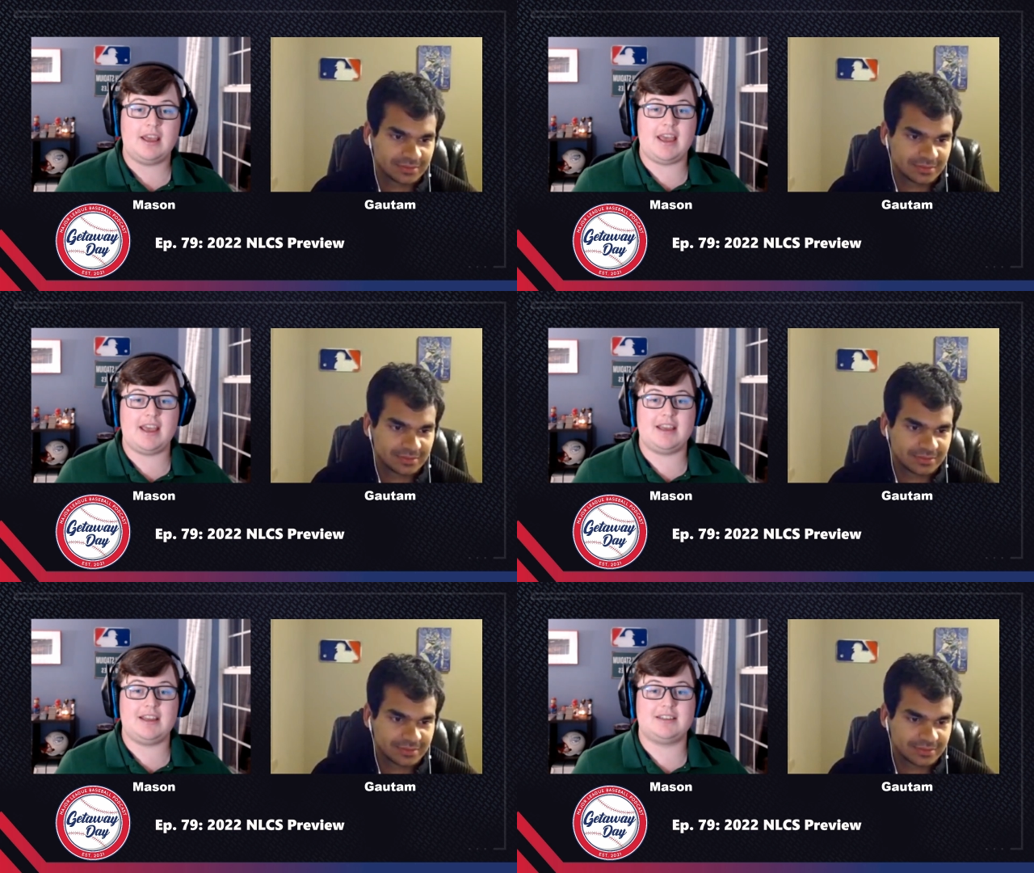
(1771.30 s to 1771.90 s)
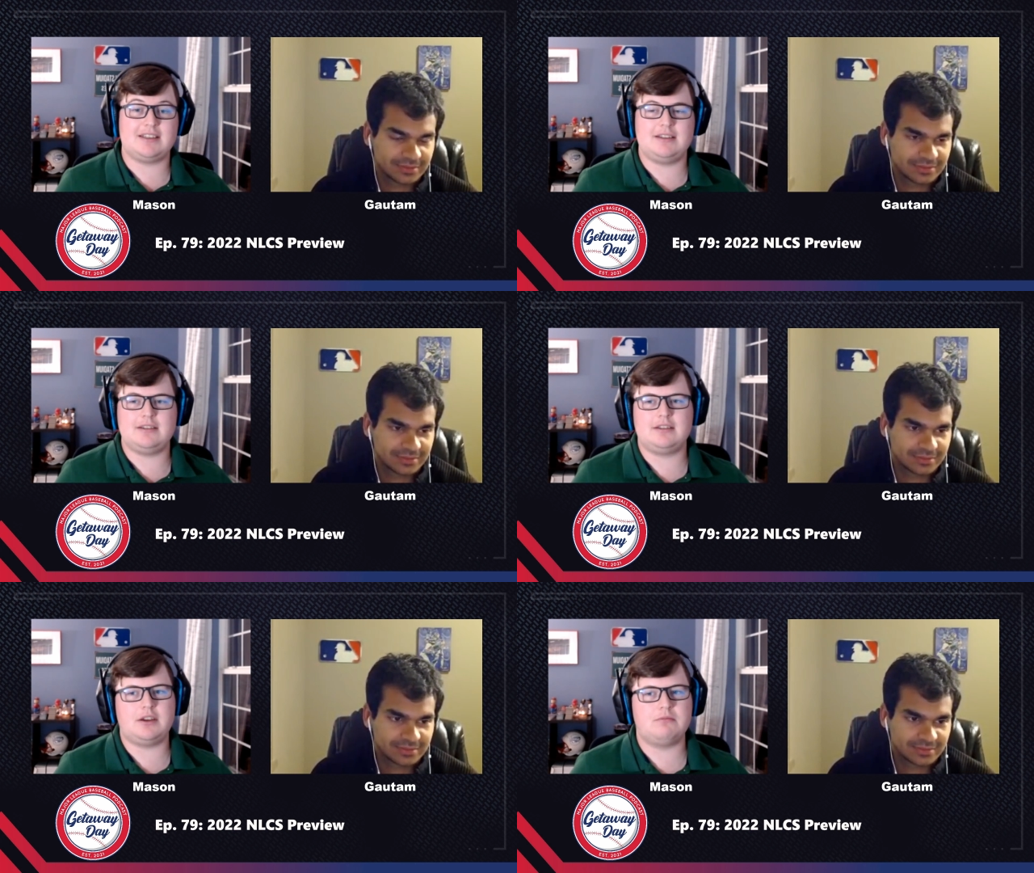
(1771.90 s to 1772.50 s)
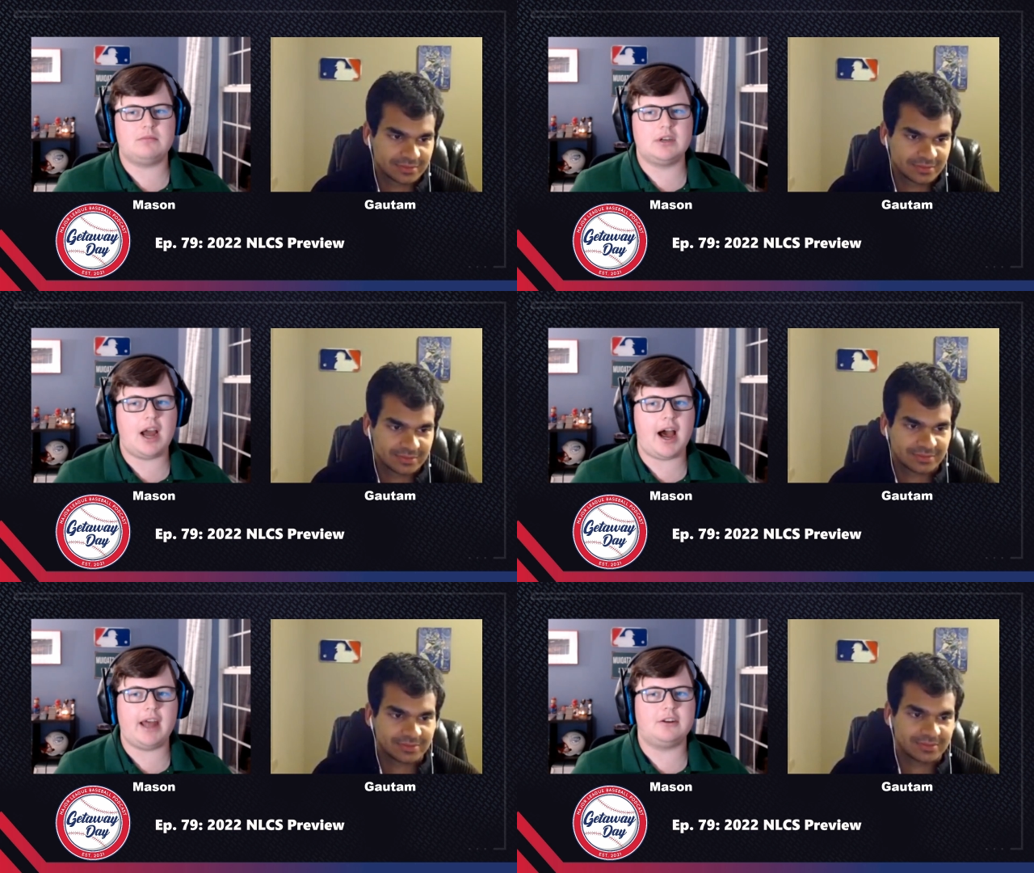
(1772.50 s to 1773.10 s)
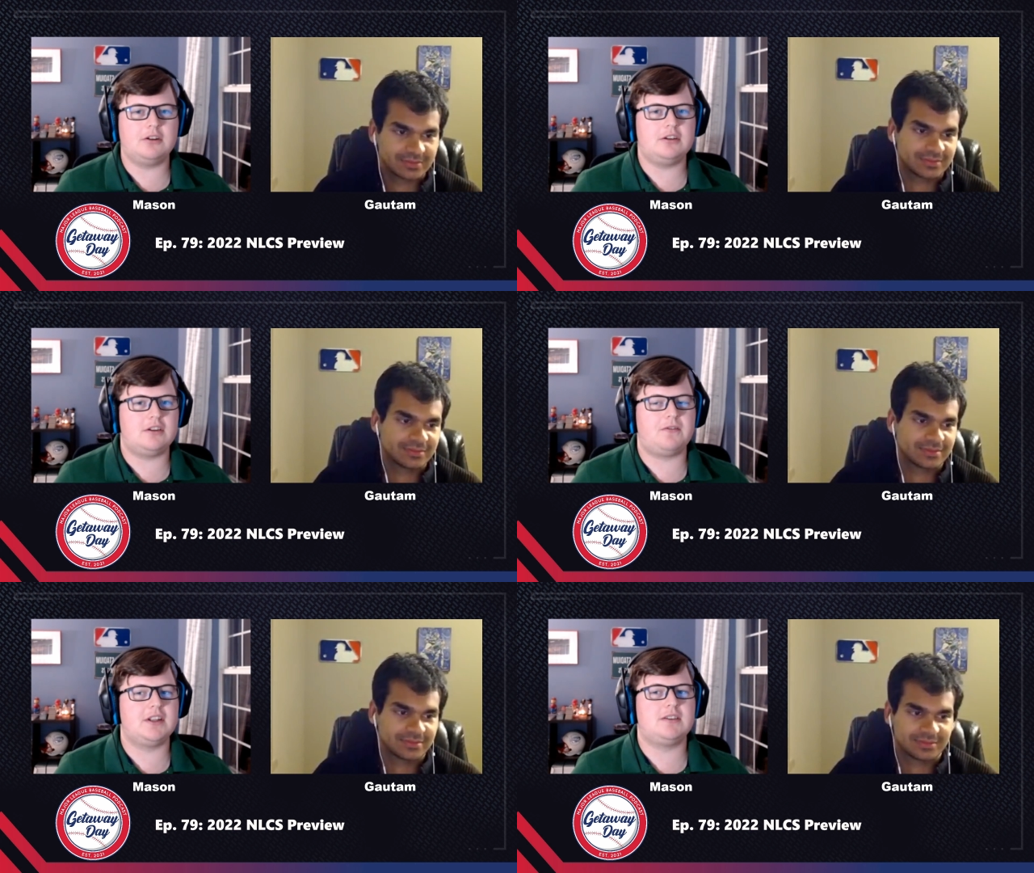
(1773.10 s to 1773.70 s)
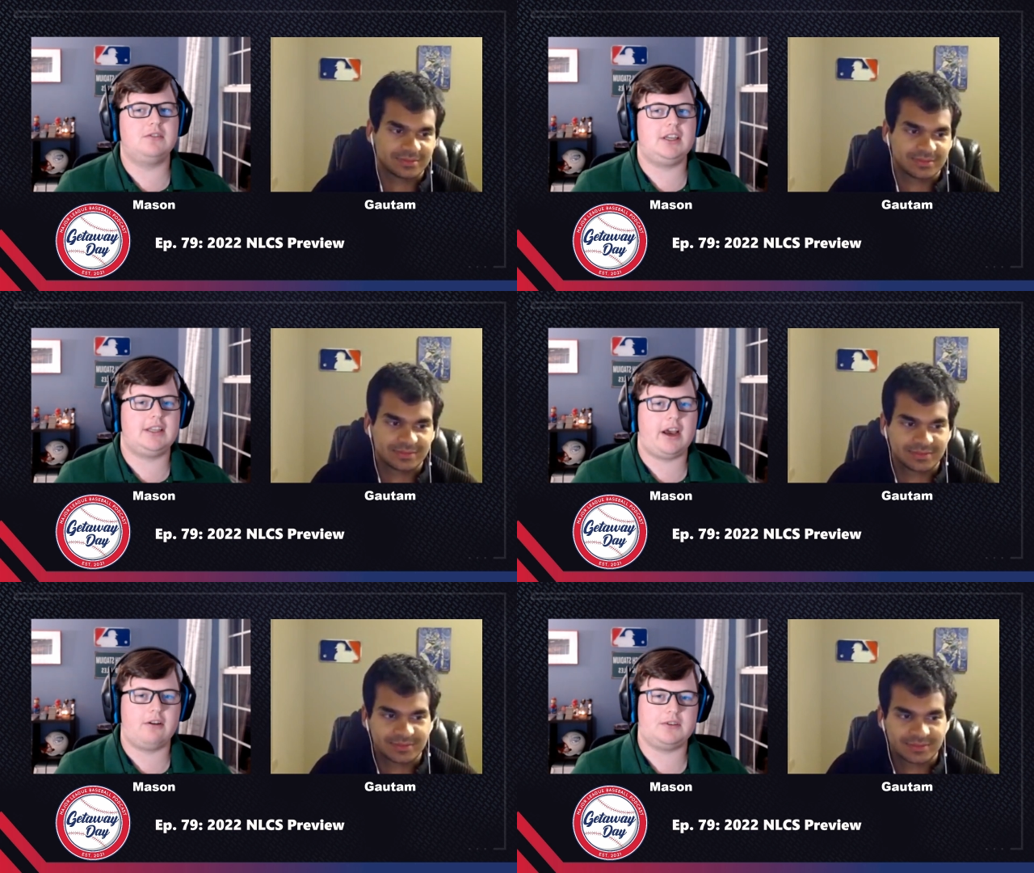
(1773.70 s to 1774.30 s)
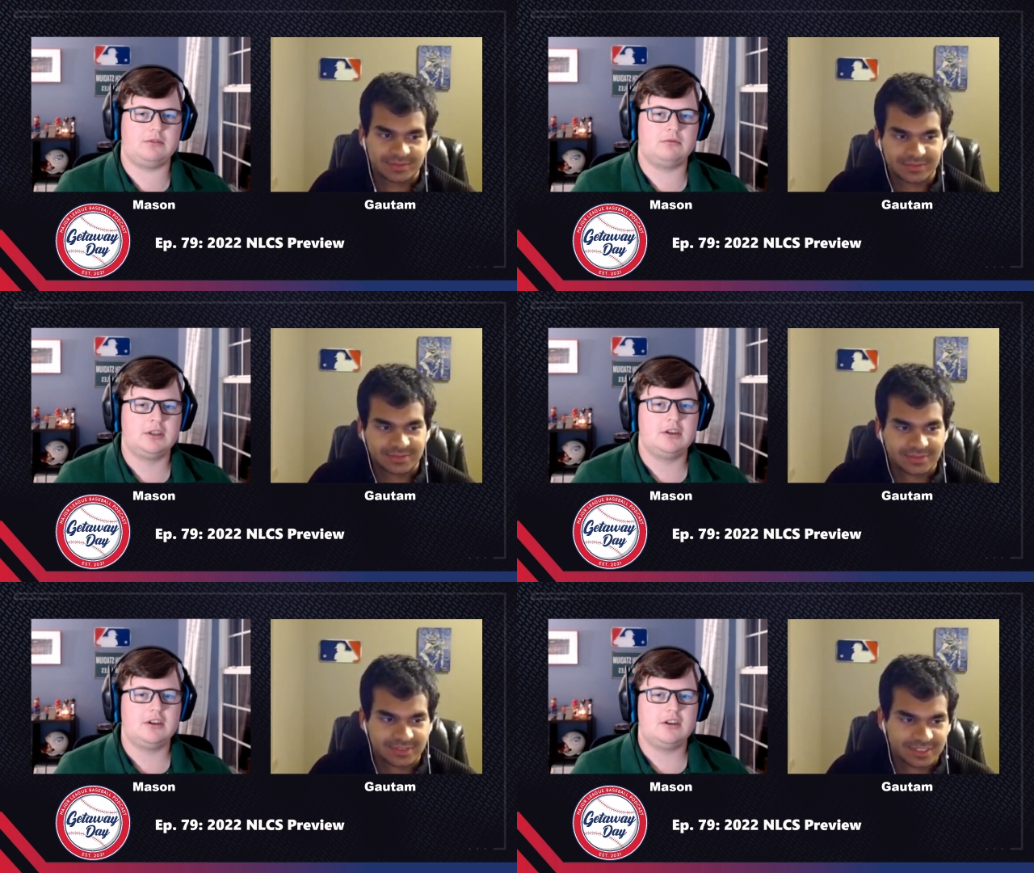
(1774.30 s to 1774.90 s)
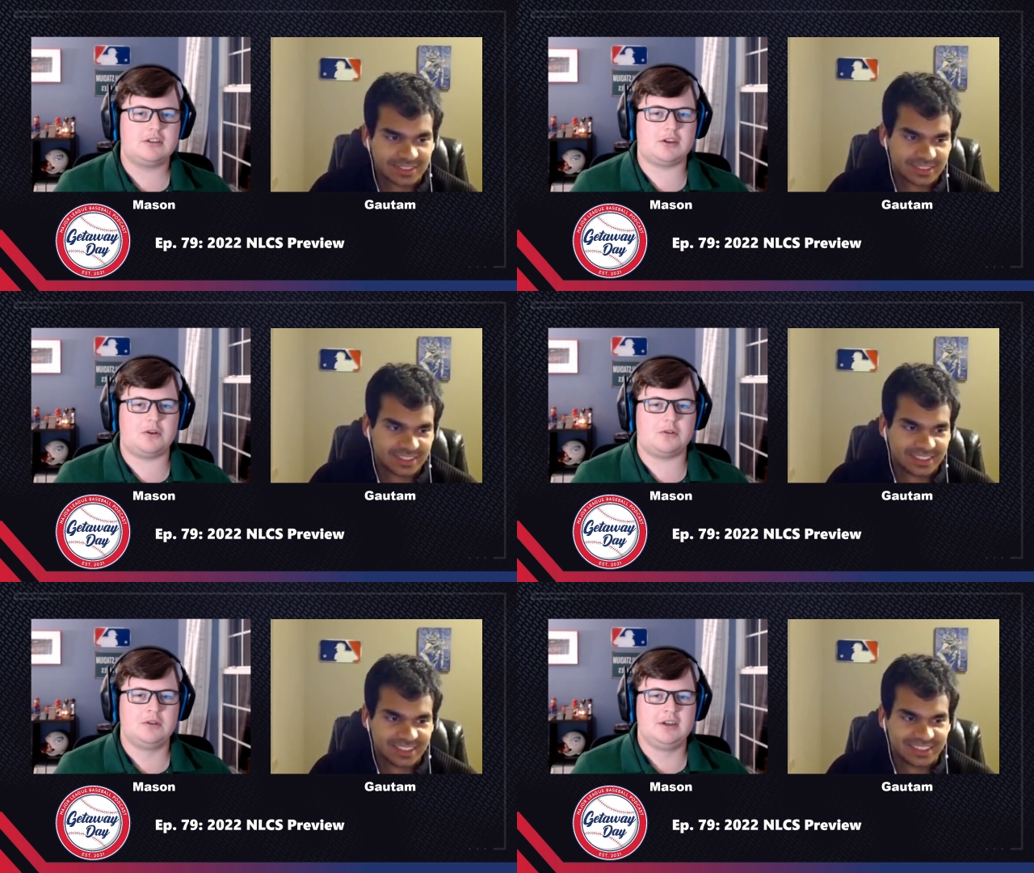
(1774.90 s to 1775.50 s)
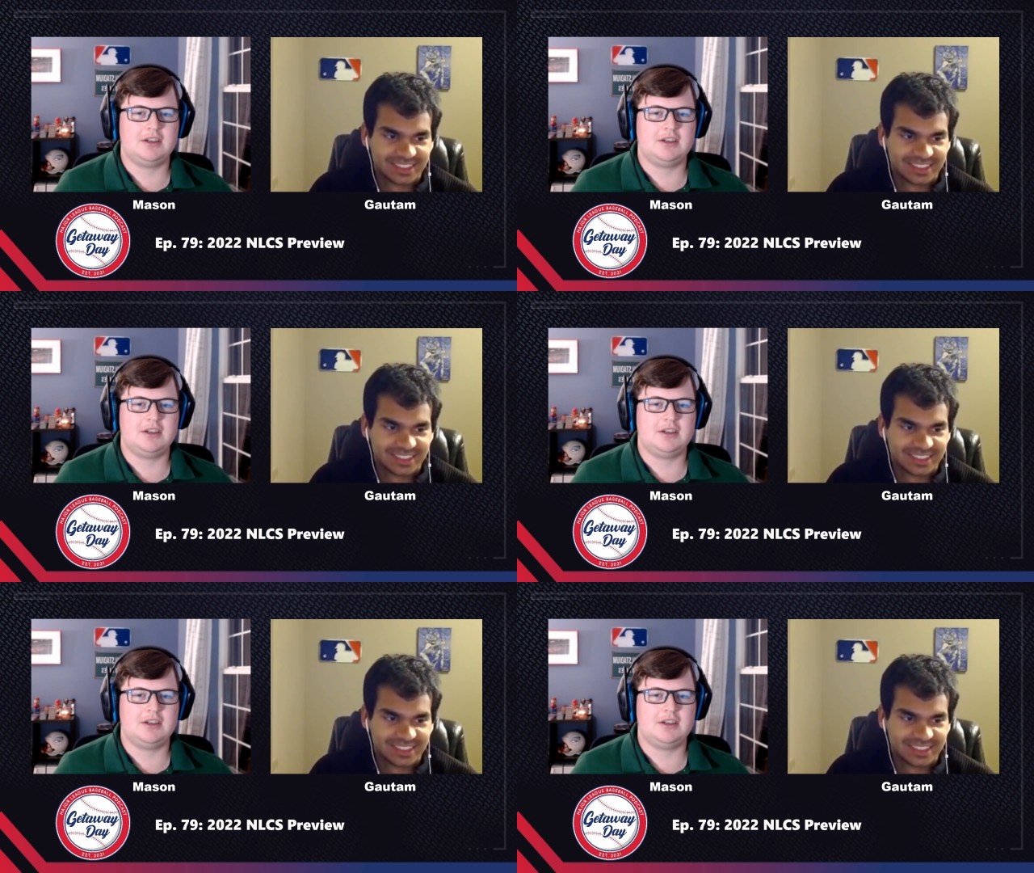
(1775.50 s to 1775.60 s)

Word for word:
Speaker 1: and they're not good defensively in the outfield. So